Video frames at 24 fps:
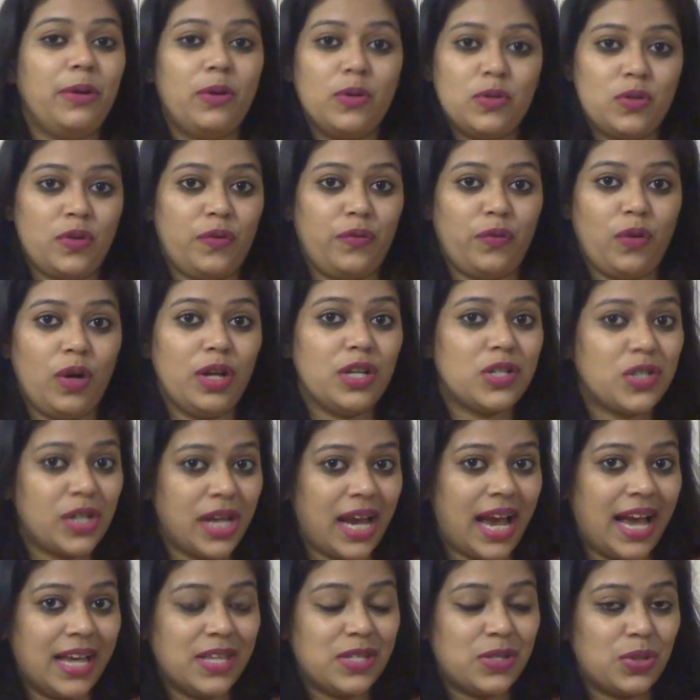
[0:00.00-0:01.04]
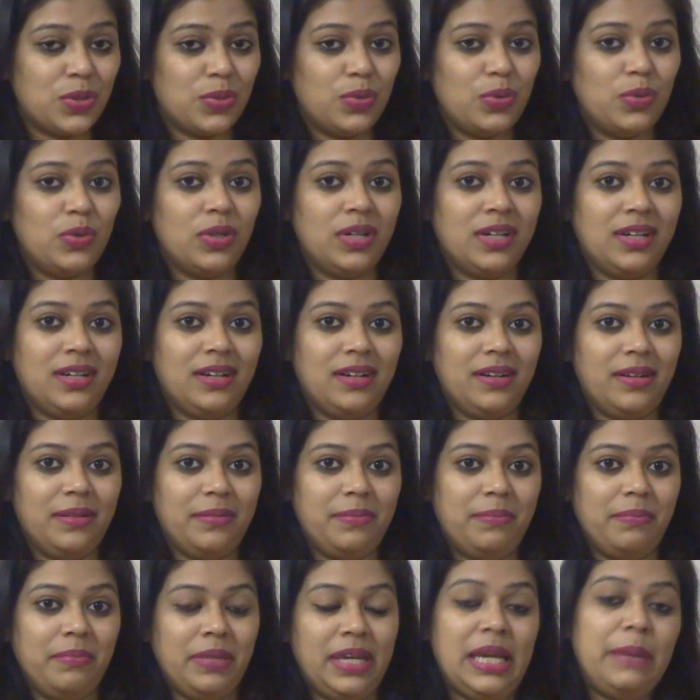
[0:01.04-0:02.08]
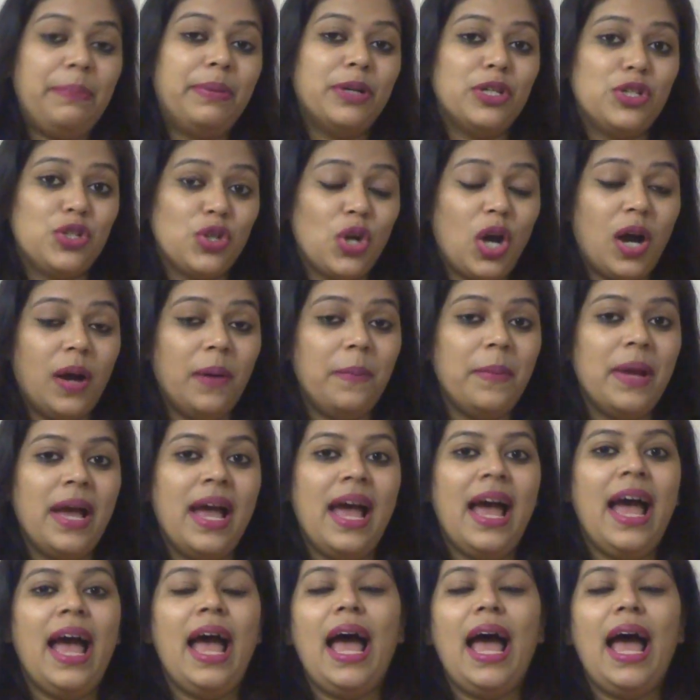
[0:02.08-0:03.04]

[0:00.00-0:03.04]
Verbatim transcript: because of course she has to uh, keep her job,